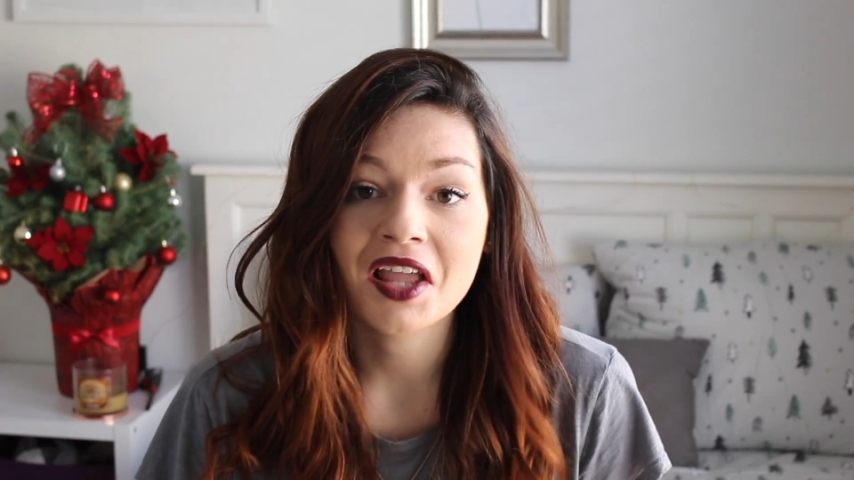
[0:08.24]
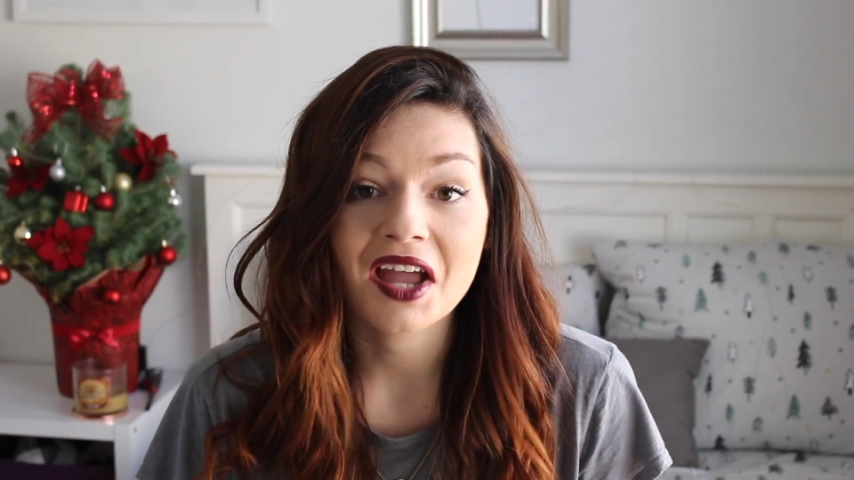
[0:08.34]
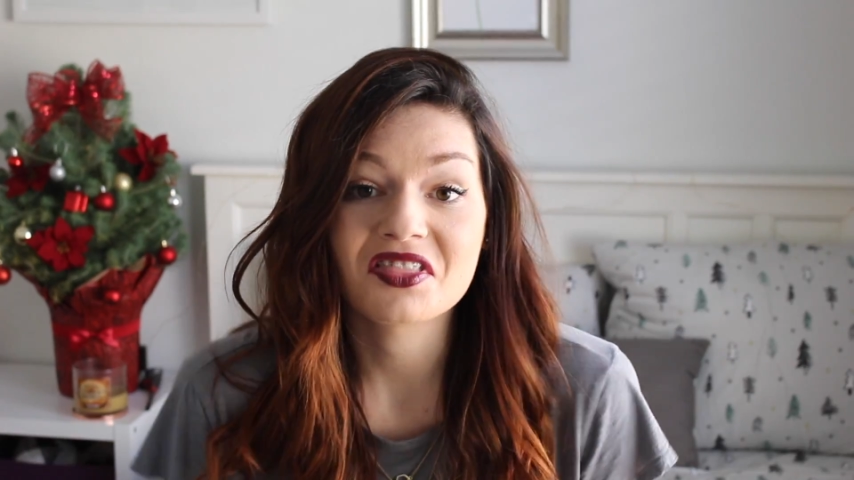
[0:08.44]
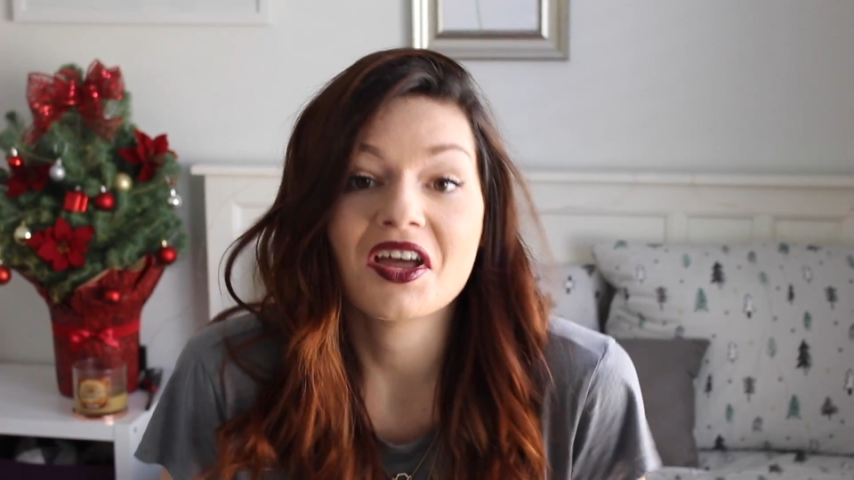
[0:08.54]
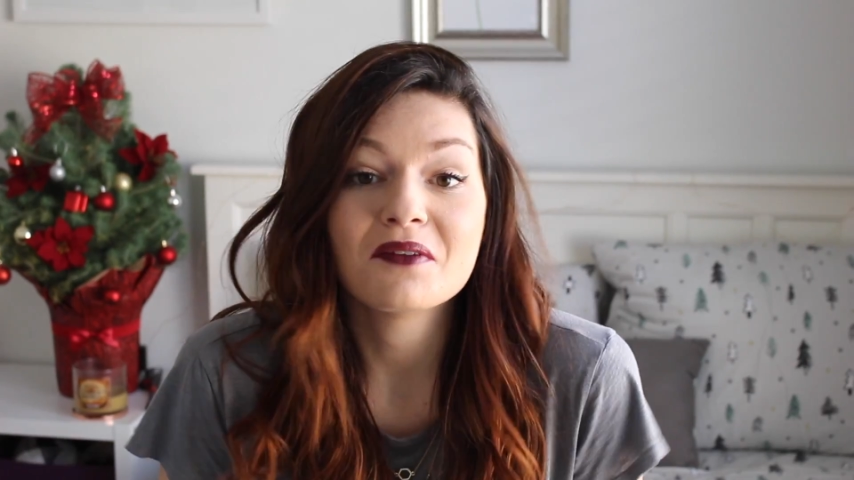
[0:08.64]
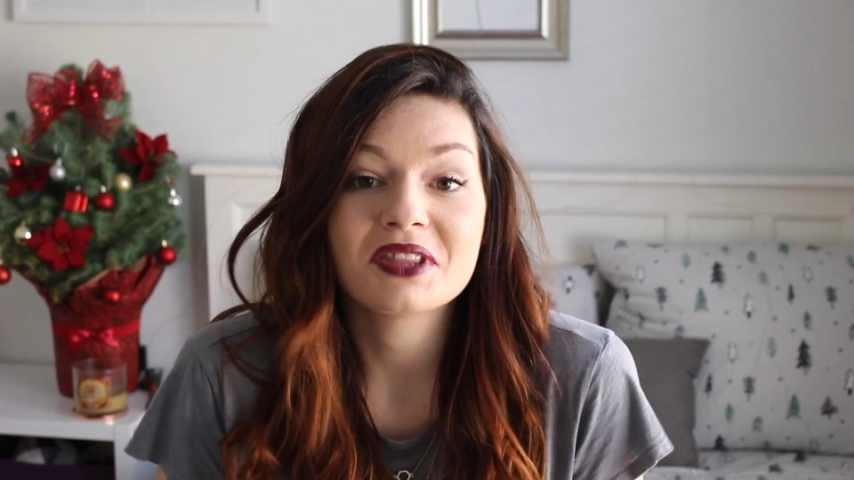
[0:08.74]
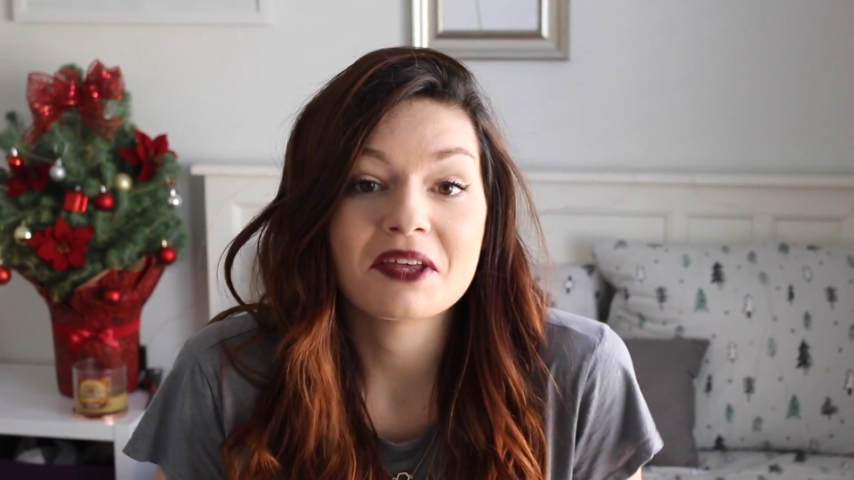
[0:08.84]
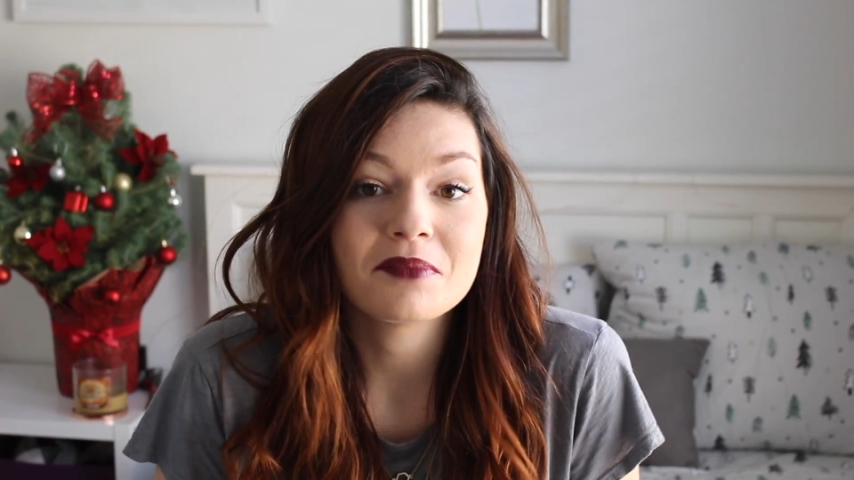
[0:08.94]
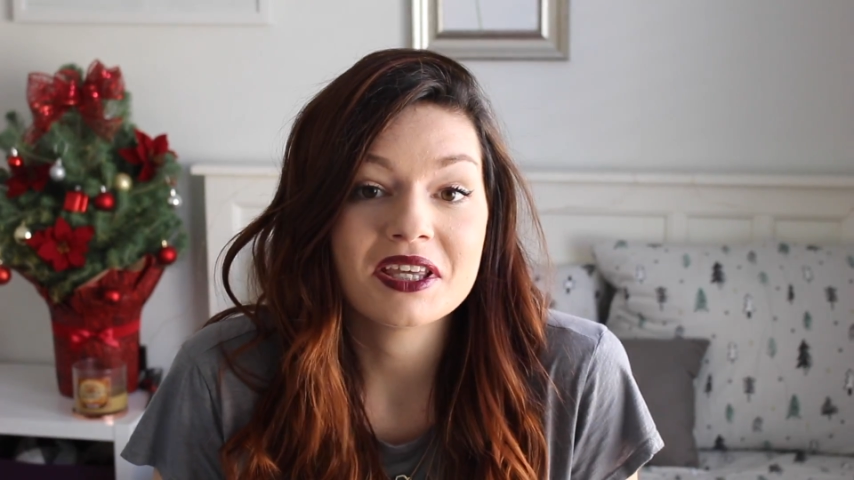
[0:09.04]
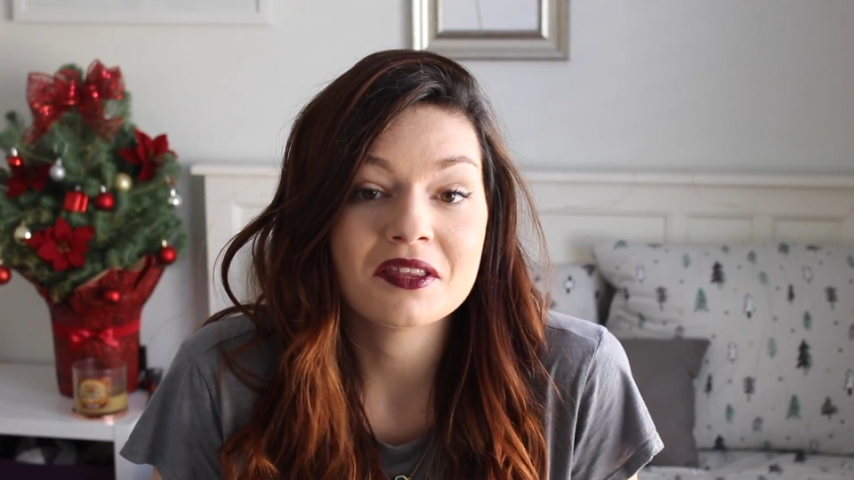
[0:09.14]
I thought with
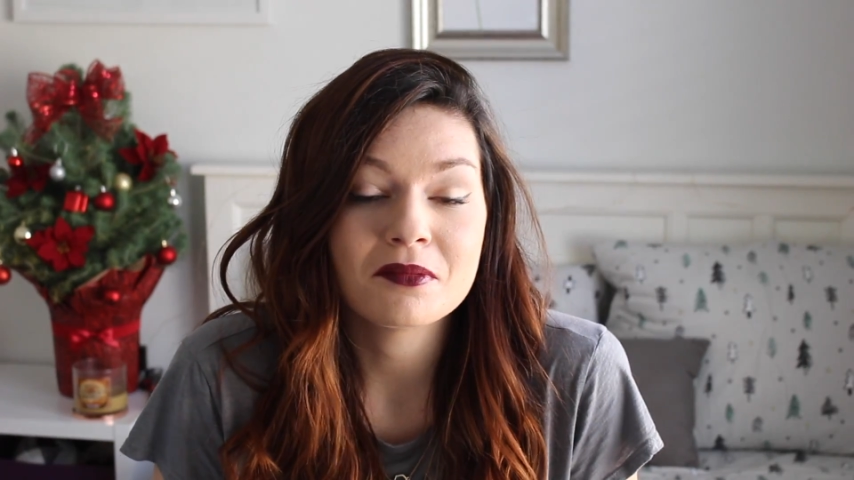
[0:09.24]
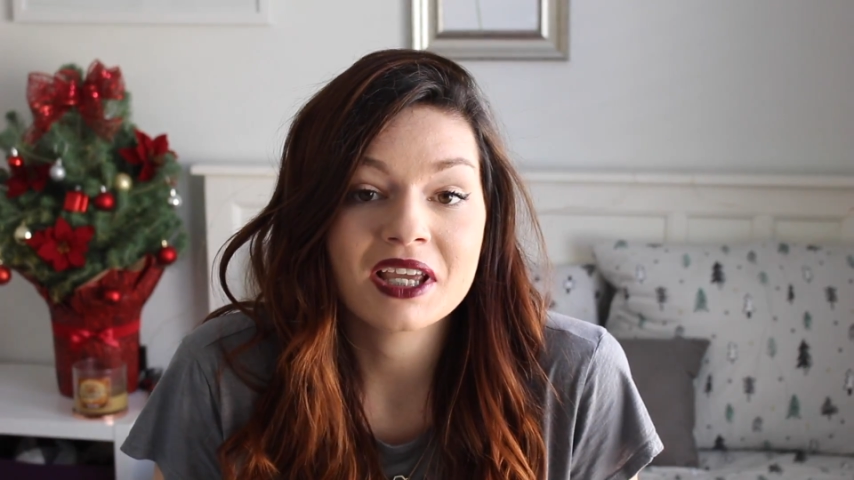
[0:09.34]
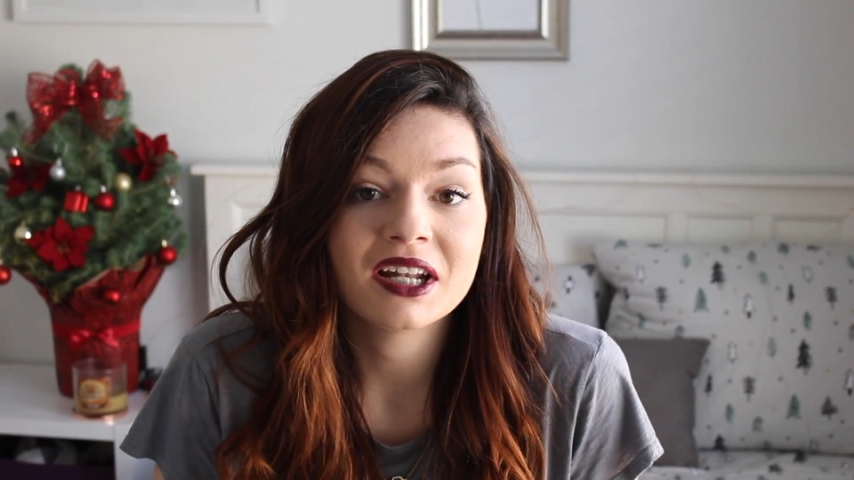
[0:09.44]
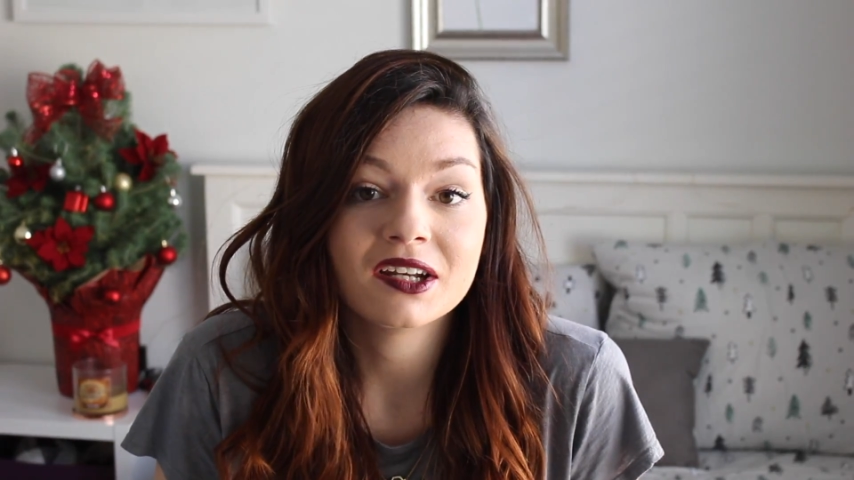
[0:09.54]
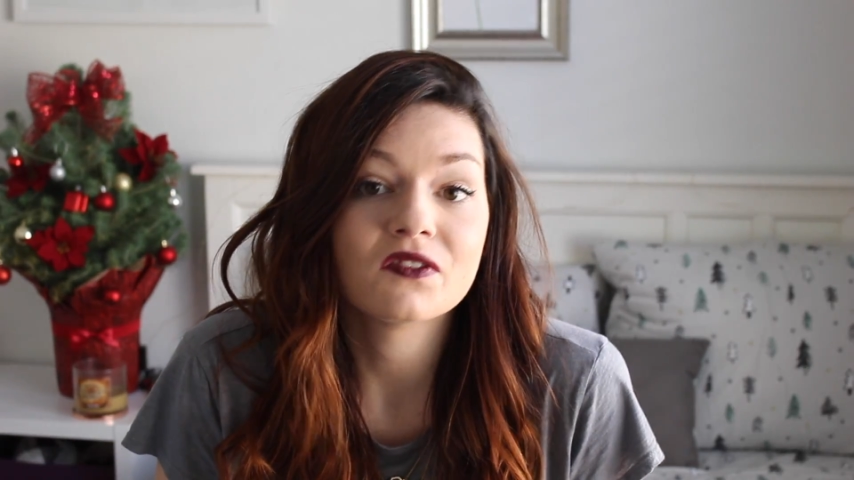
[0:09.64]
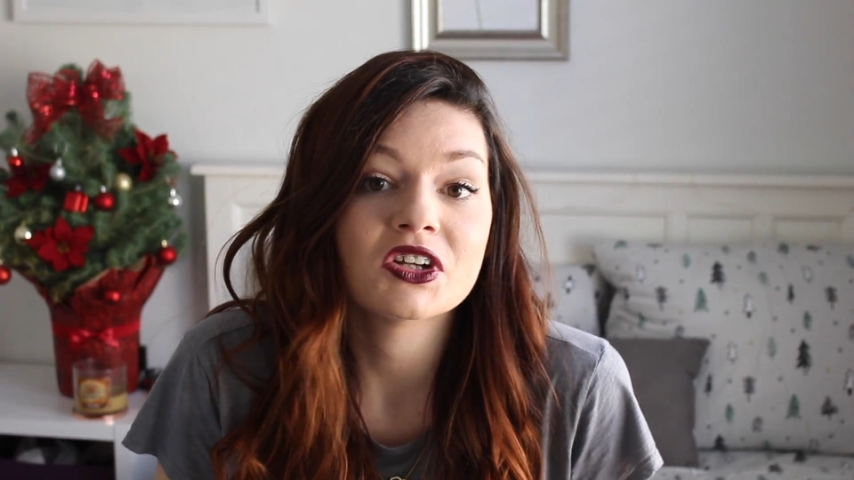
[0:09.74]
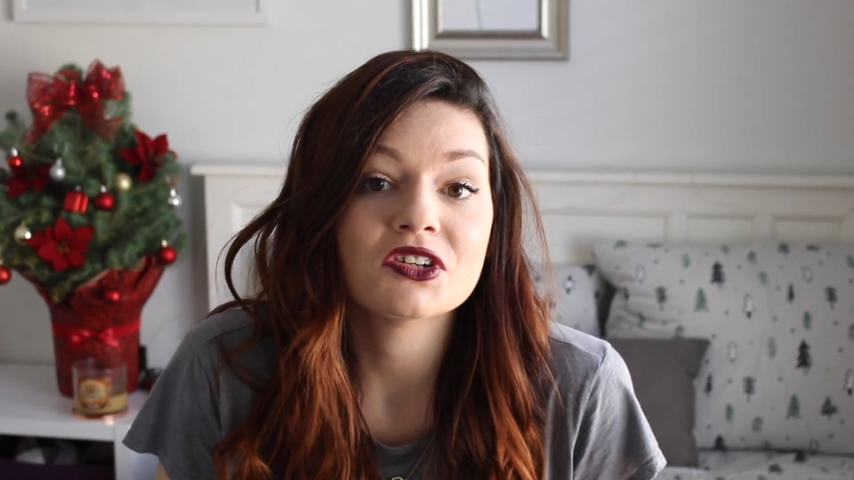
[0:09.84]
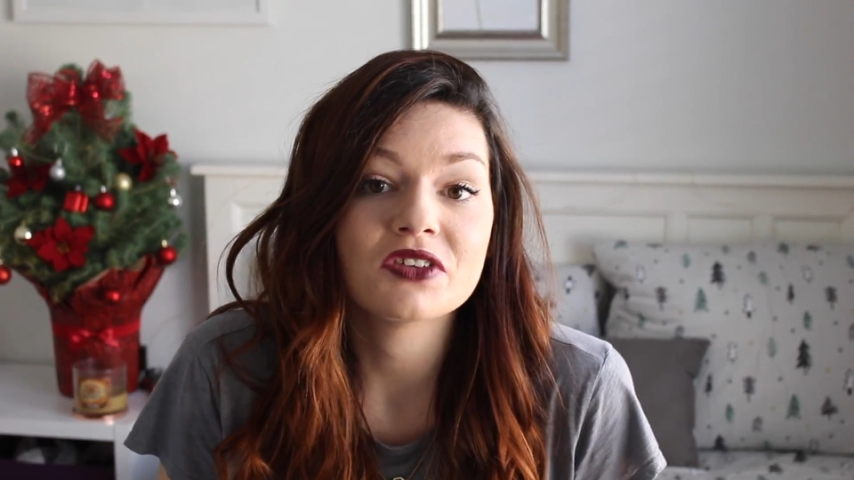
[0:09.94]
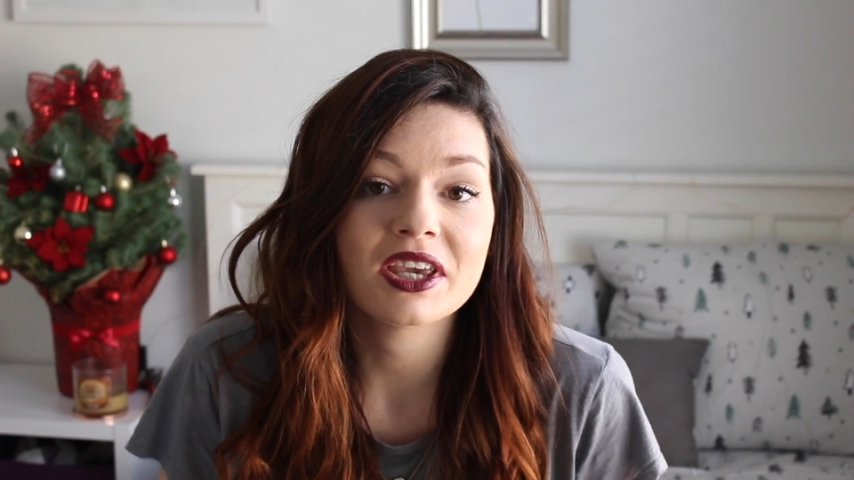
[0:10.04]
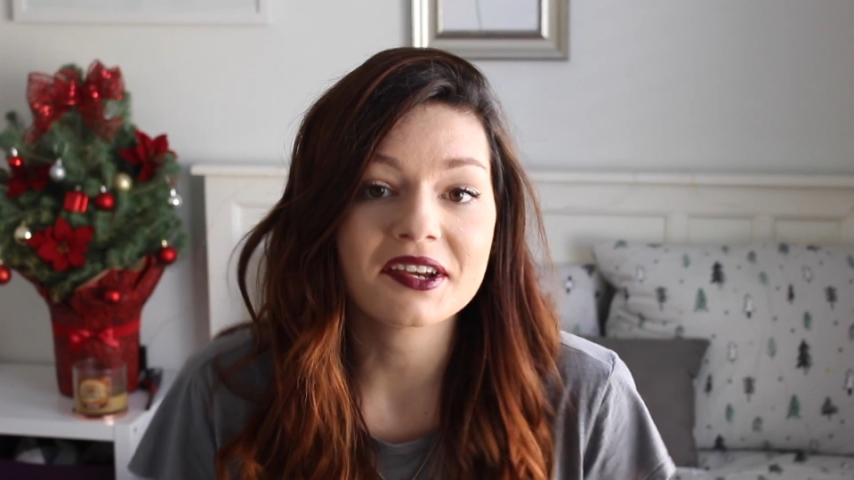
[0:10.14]
it being the beginning of a
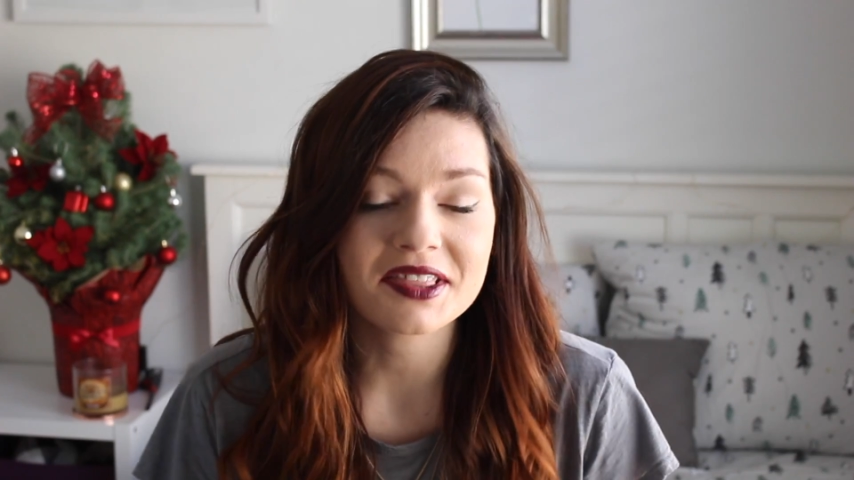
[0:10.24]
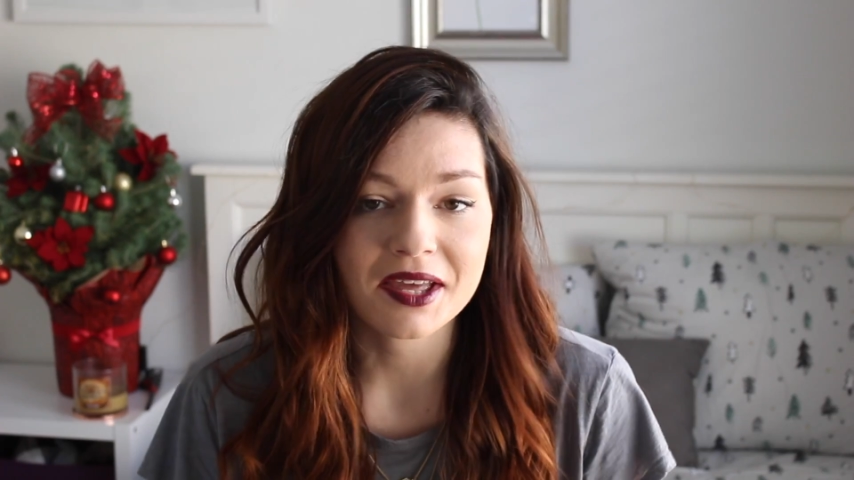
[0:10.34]
new year